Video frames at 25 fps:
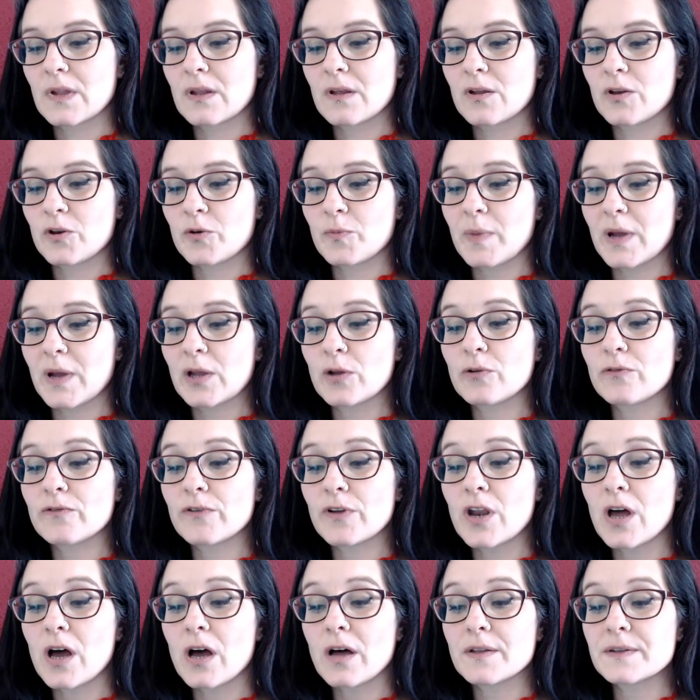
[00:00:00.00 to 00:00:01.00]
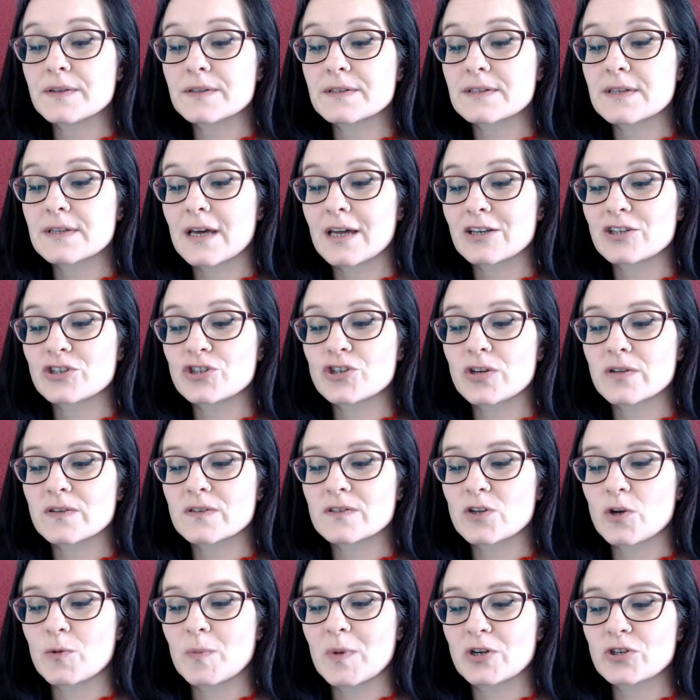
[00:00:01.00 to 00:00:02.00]
My gouvernante had just so
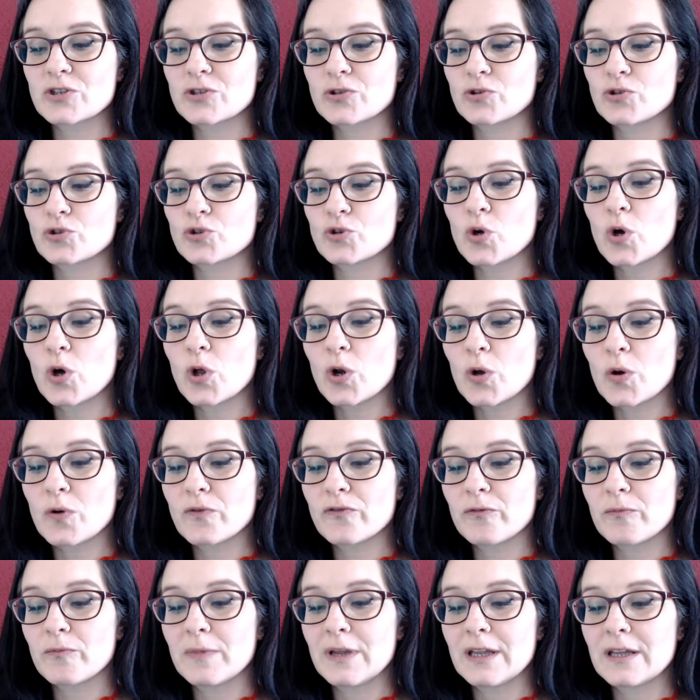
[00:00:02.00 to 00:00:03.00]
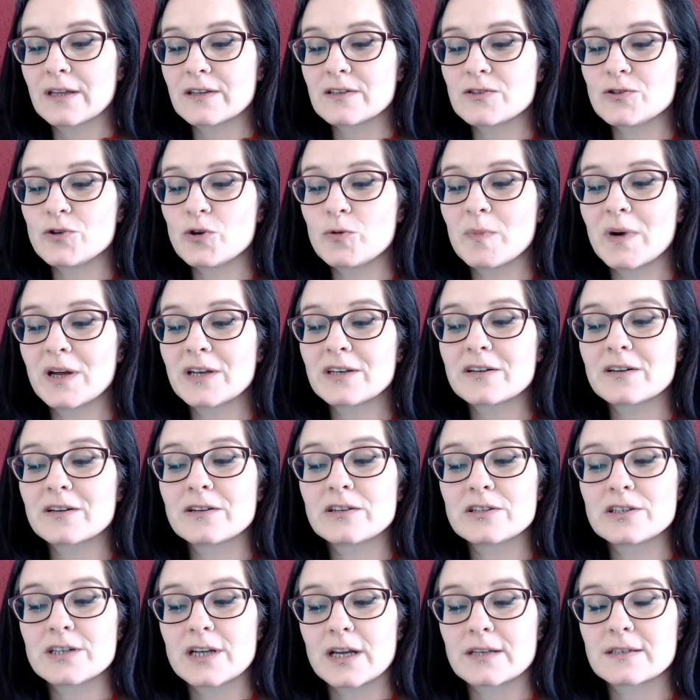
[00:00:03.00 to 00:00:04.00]
much control over me as you might
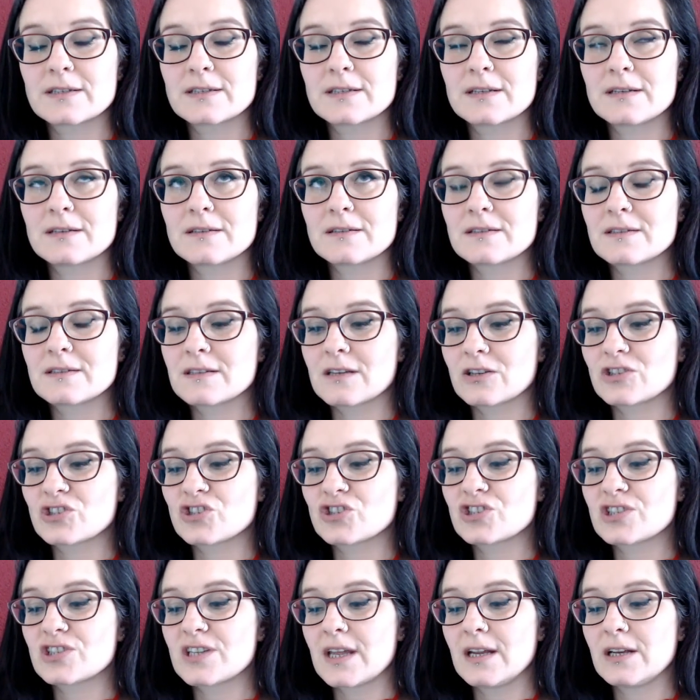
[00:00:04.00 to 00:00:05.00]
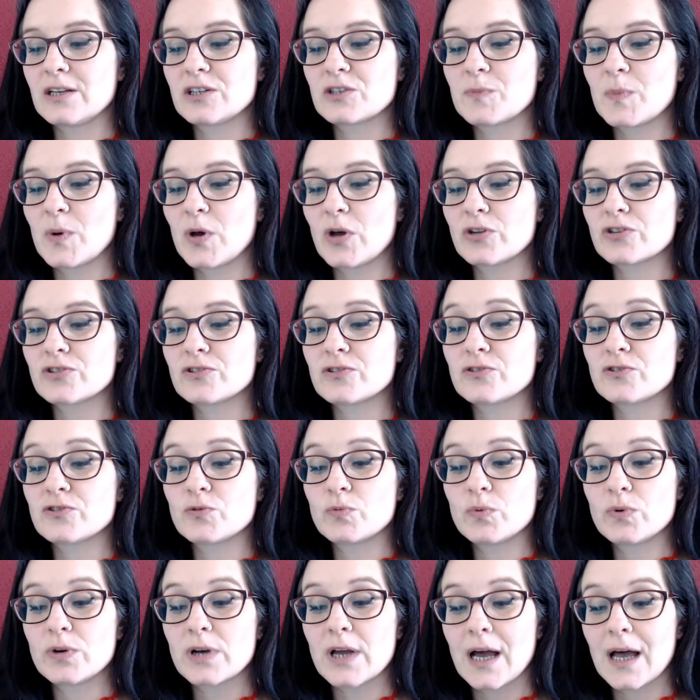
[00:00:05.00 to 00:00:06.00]
conjecture such sage persons
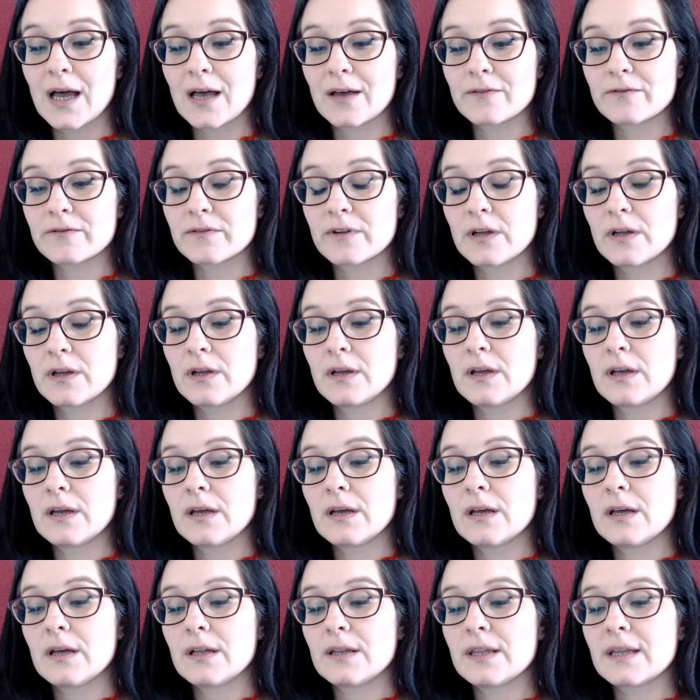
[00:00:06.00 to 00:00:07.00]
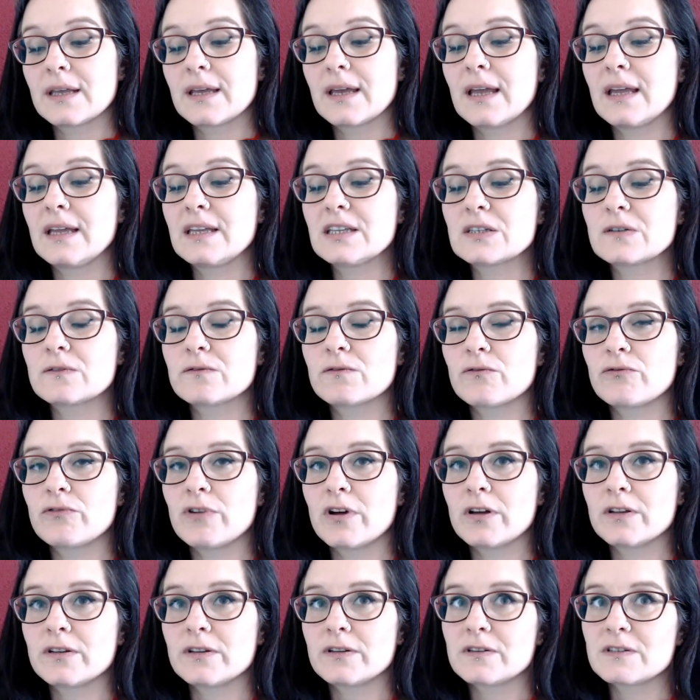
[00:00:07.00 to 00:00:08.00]
would have in the case of a
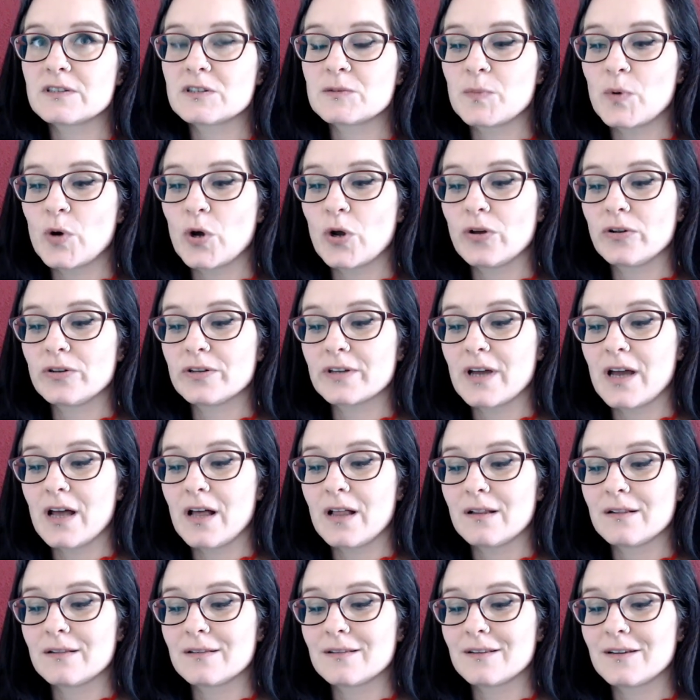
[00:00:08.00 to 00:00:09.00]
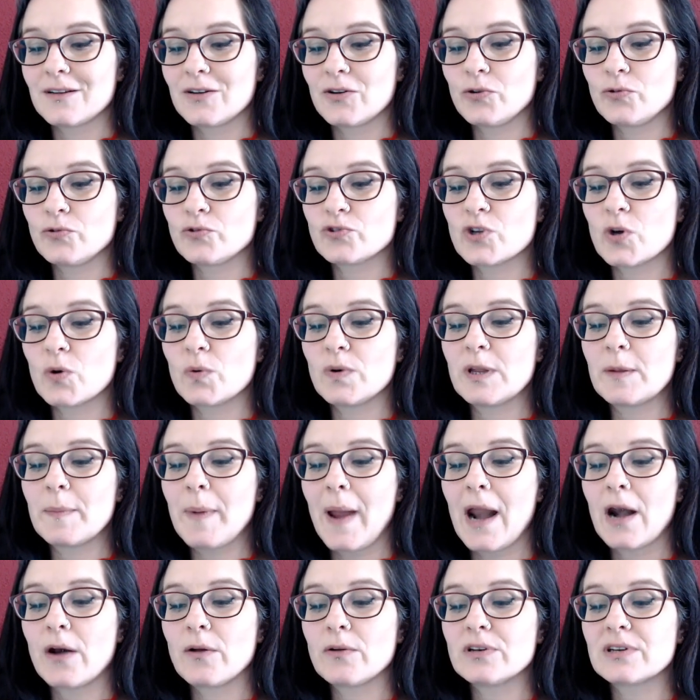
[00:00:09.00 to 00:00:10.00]
rather spoiled girl, whose only
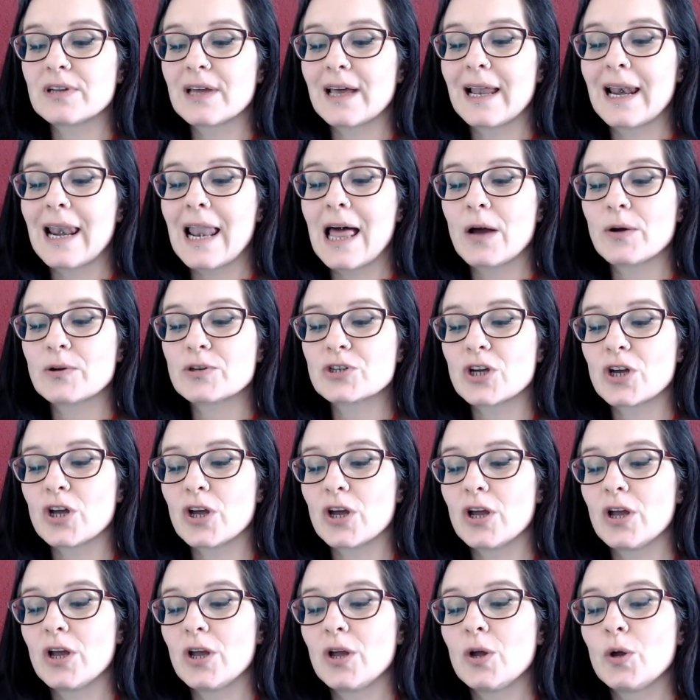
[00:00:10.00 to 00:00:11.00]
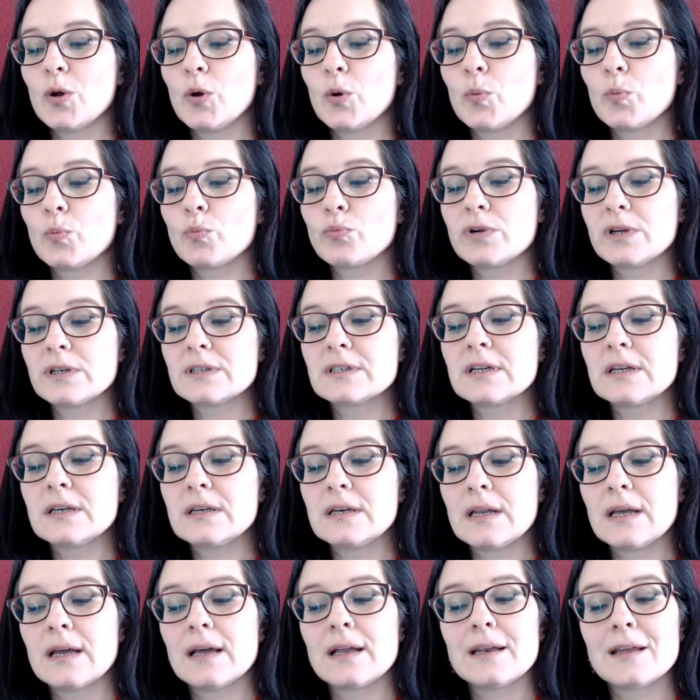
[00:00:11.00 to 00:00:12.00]
parent allowed her pretty
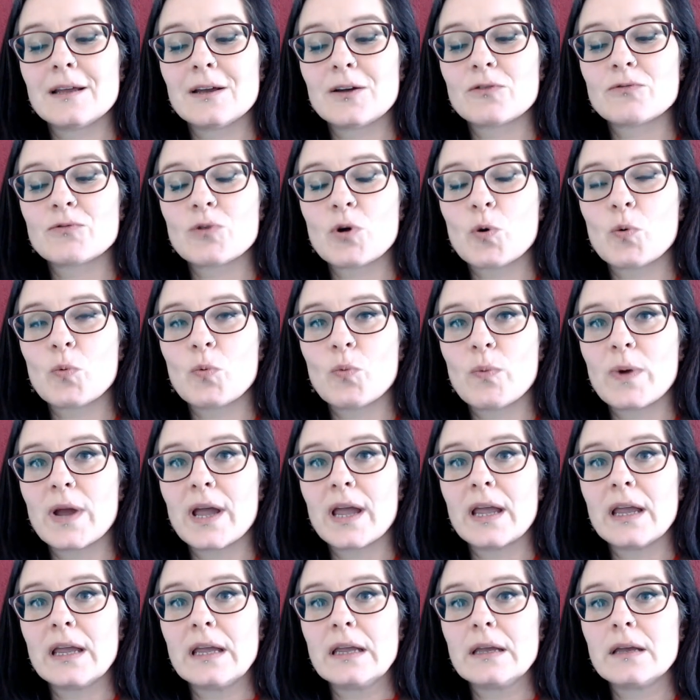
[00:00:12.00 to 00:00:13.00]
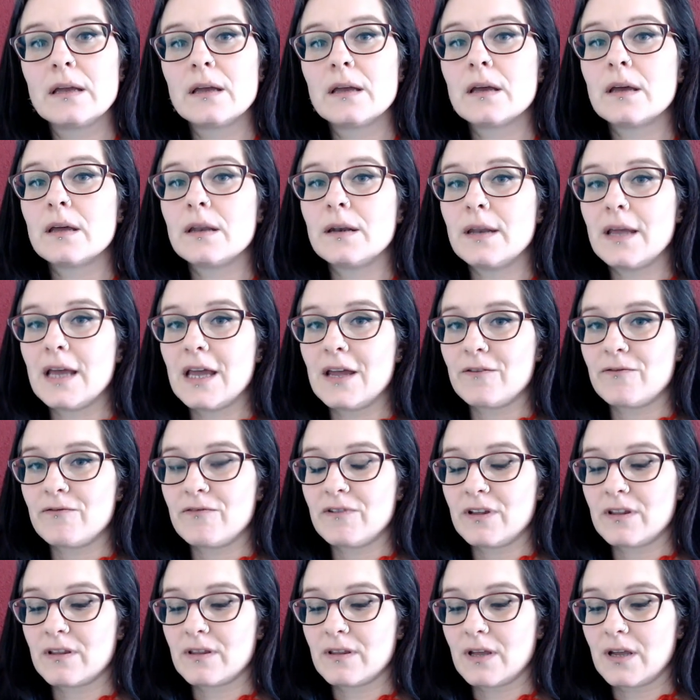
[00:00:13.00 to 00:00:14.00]
nearly her own way in
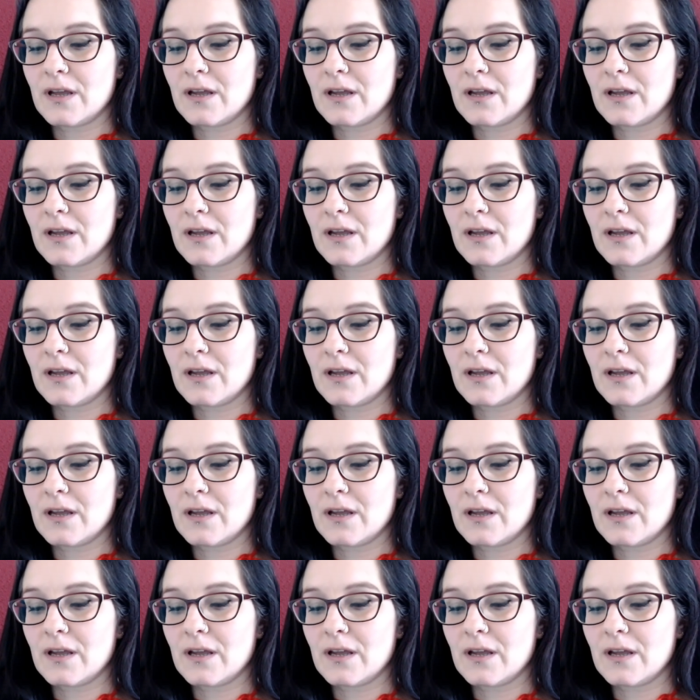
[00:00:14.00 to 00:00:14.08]
everything.